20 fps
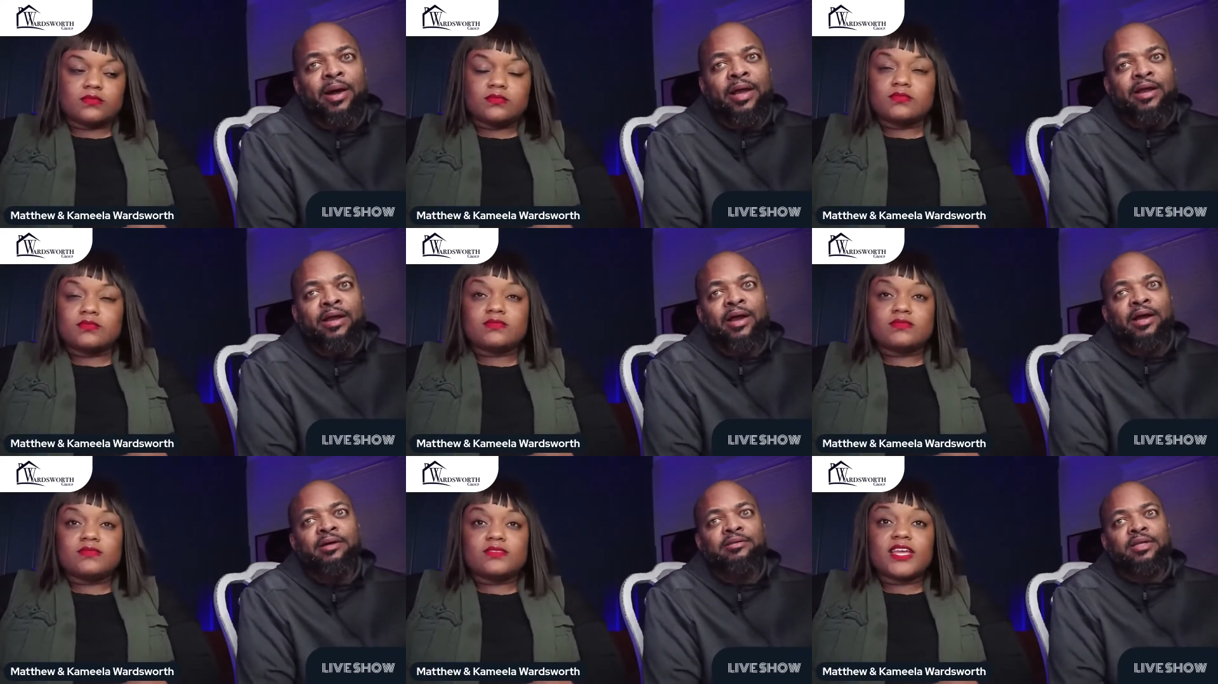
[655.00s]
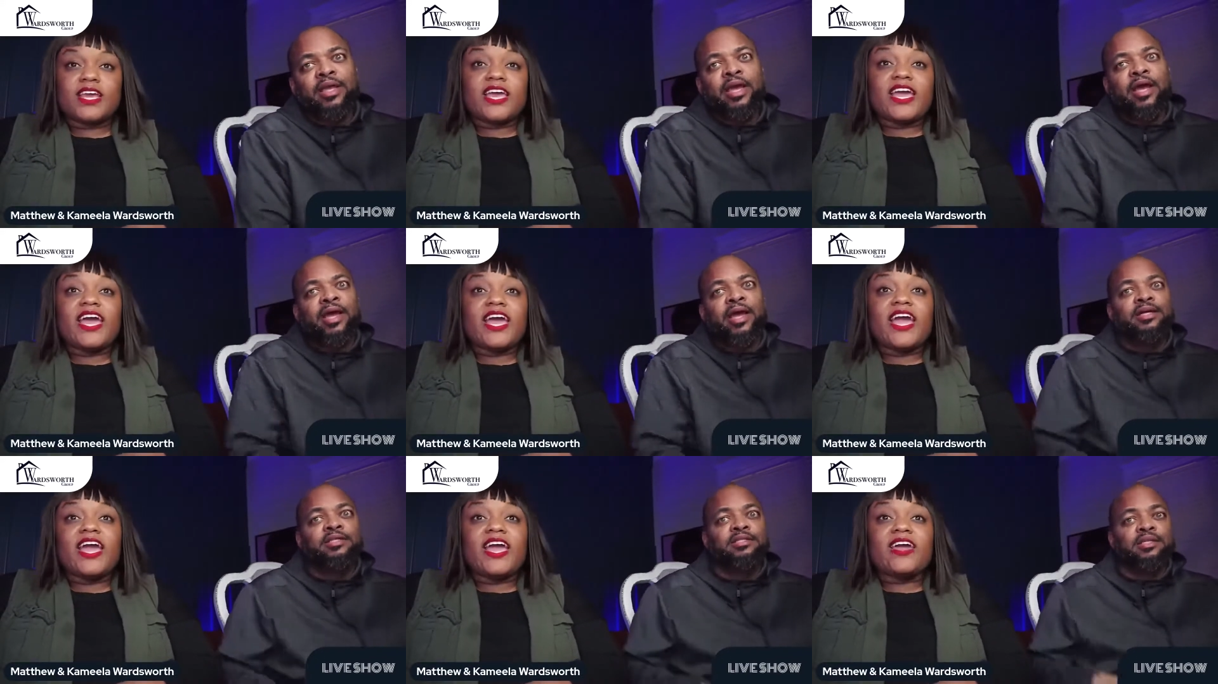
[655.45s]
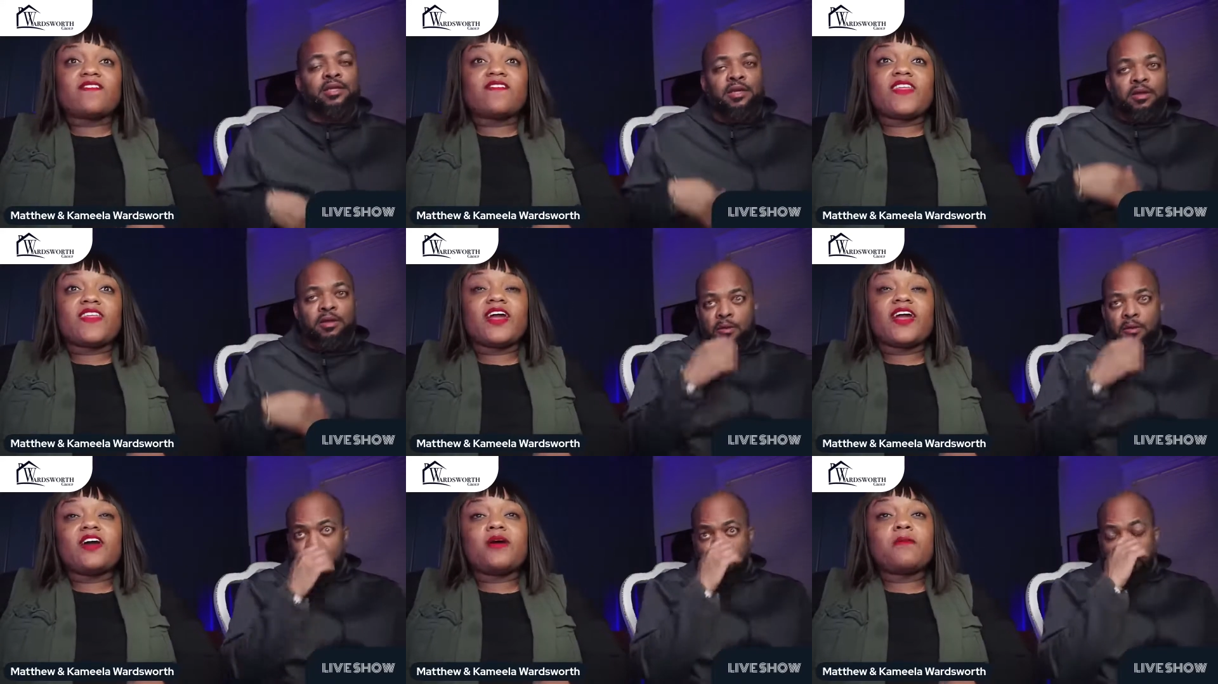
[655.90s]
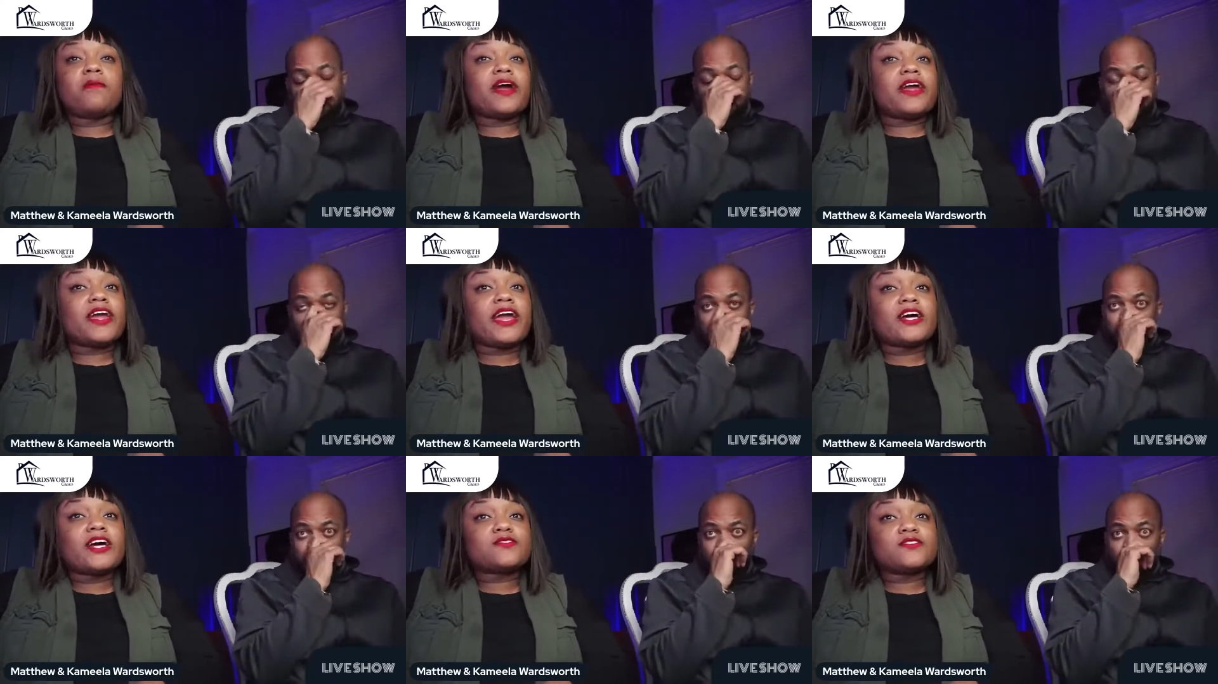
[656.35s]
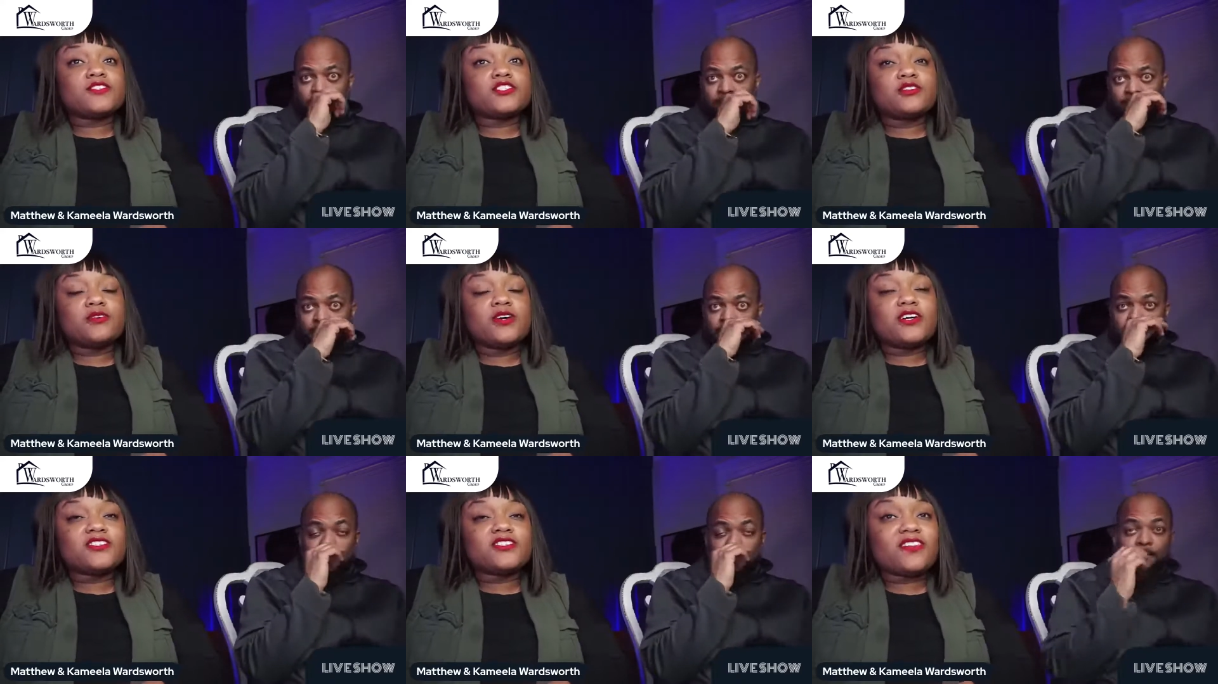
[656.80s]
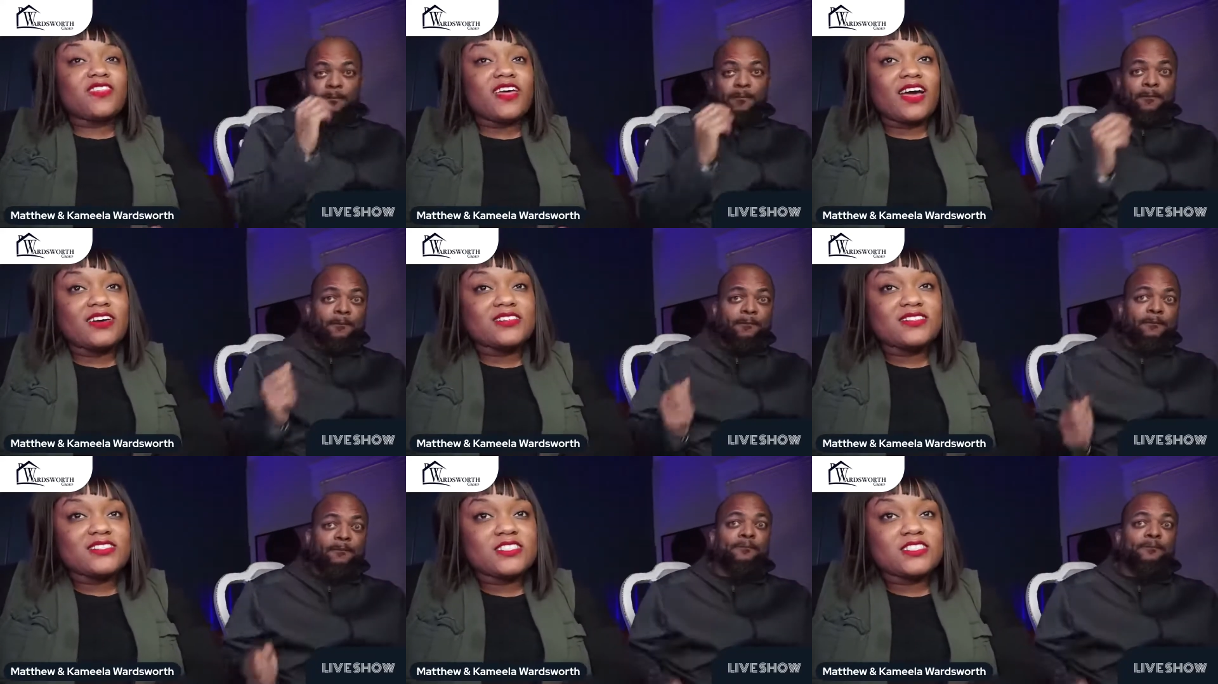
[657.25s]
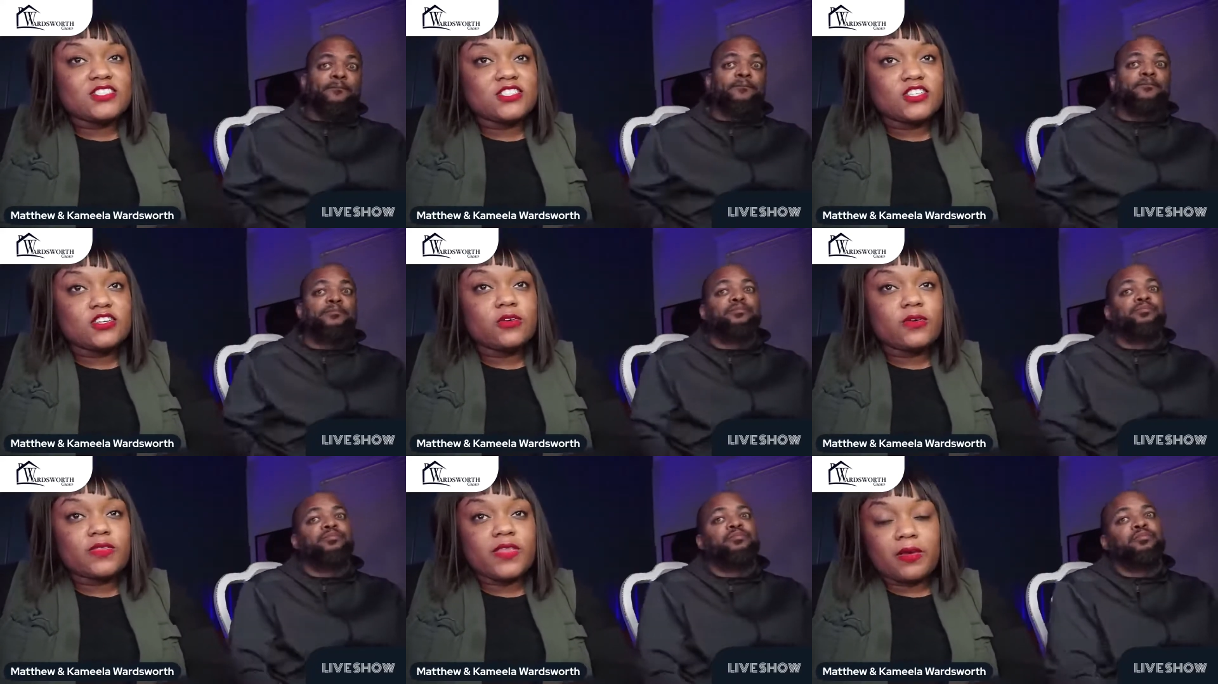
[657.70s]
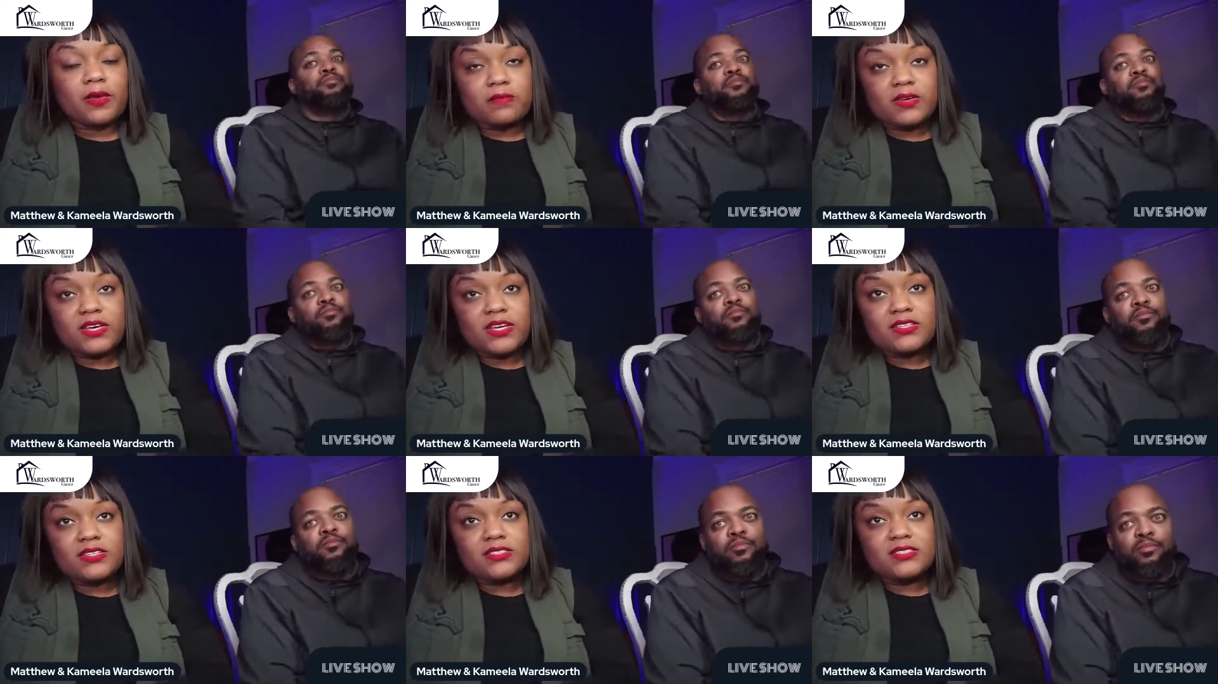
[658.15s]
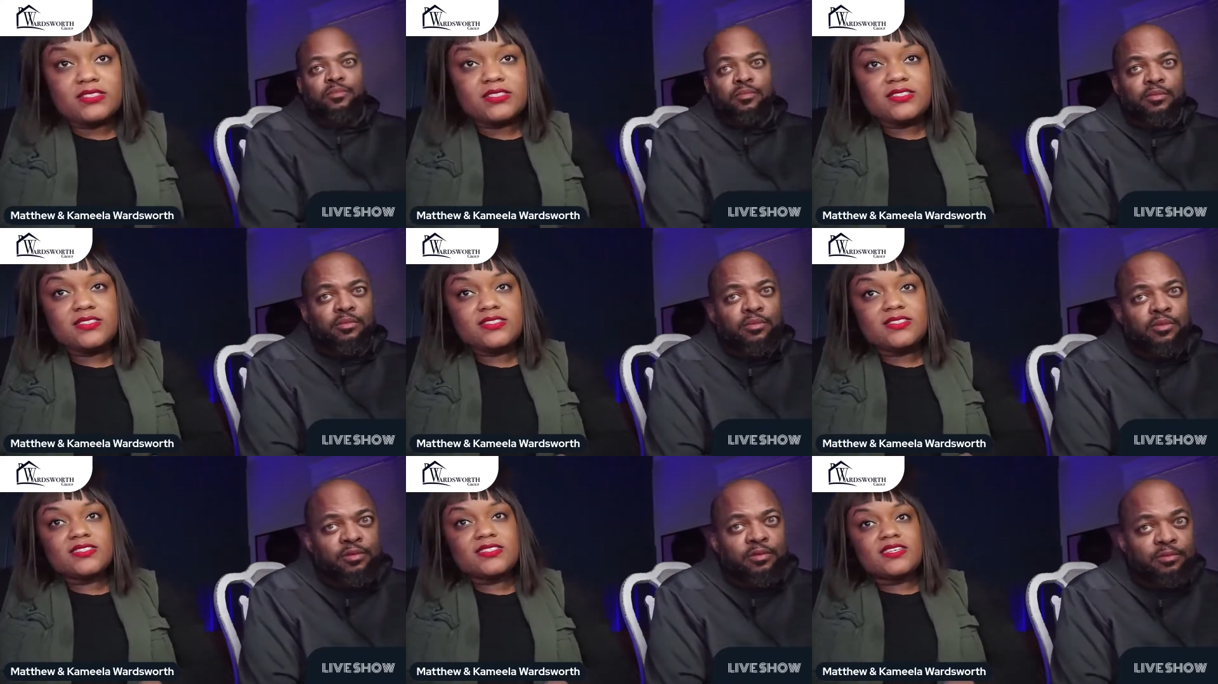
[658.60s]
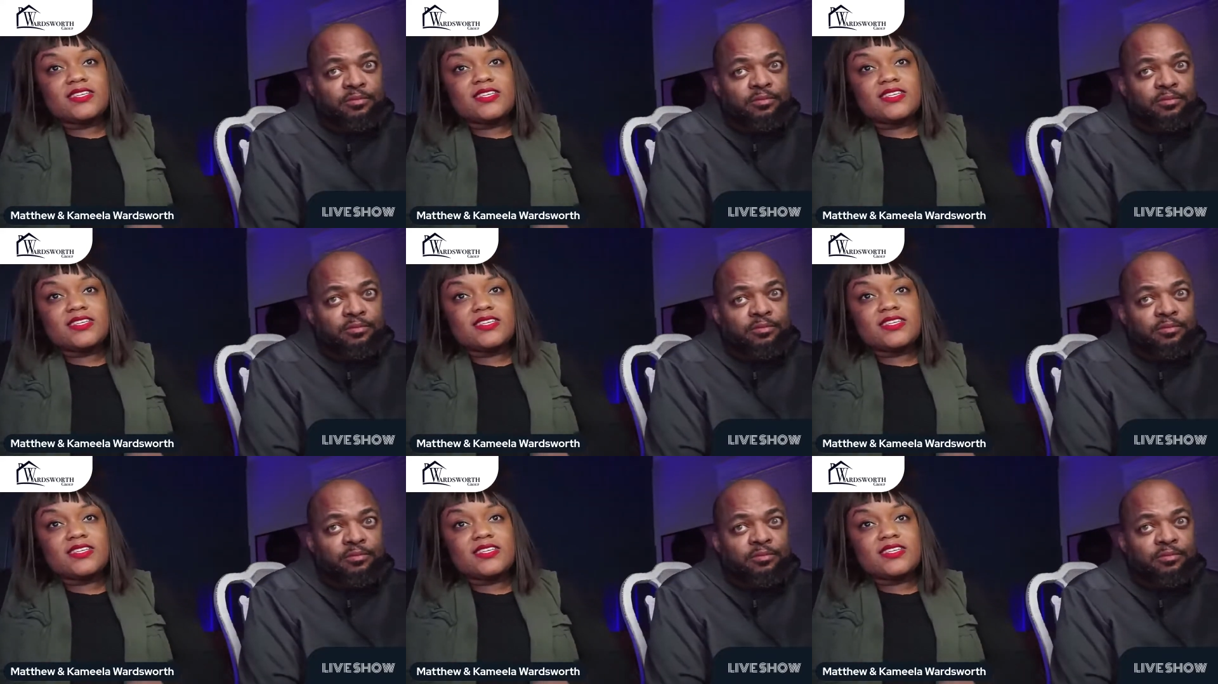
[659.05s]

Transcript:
Speaker 1: buy your house cash." If they gonna buy your house for two hundred thousand, you know what that means?